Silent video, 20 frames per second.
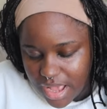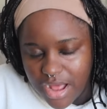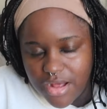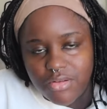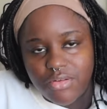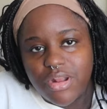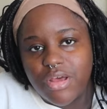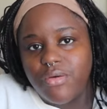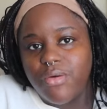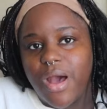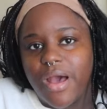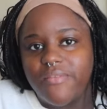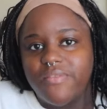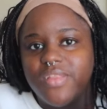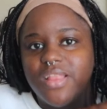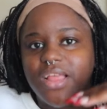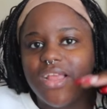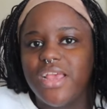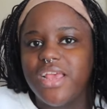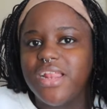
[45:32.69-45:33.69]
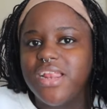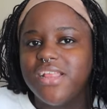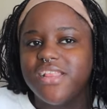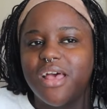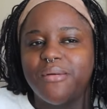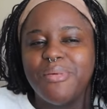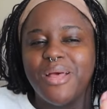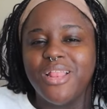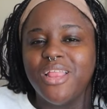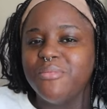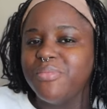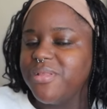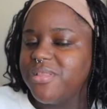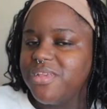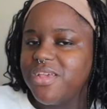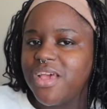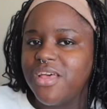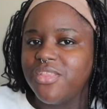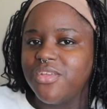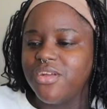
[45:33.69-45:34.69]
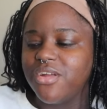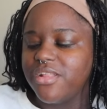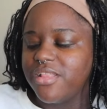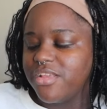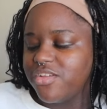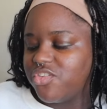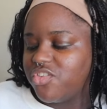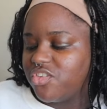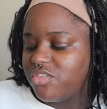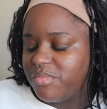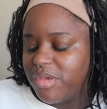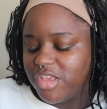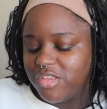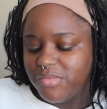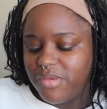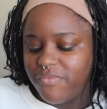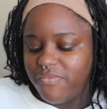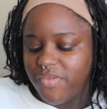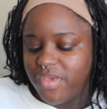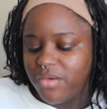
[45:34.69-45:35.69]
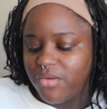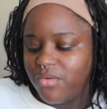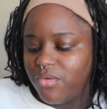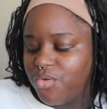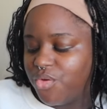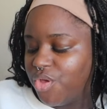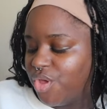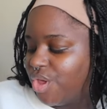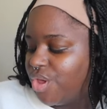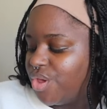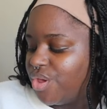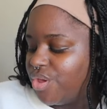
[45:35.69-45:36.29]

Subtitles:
I don't know, I feel like anytime I look put together, this just makes me feel